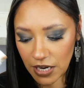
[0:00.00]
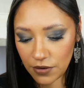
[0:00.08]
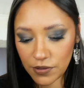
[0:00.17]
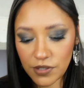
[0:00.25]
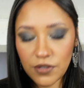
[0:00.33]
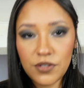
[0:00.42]

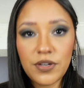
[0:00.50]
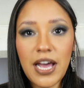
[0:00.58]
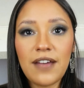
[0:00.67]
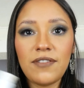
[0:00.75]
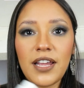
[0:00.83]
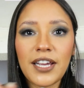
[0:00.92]
I also do
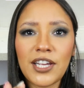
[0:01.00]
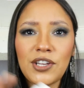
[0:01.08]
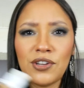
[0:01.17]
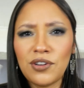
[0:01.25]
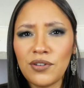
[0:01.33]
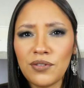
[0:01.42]
have like
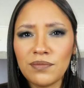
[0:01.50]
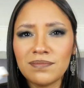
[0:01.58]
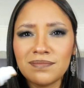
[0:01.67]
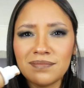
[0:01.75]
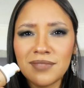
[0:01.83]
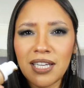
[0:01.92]
a
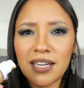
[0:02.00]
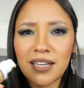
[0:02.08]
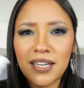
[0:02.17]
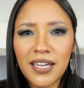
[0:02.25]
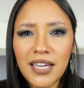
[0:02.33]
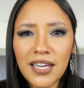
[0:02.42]
new
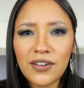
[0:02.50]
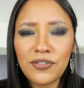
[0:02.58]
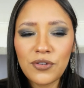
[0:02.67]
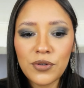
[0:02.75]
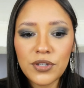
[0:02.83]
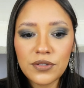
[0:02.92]
technique
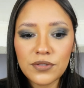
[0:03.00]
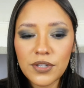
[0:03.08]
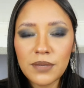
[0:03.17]
for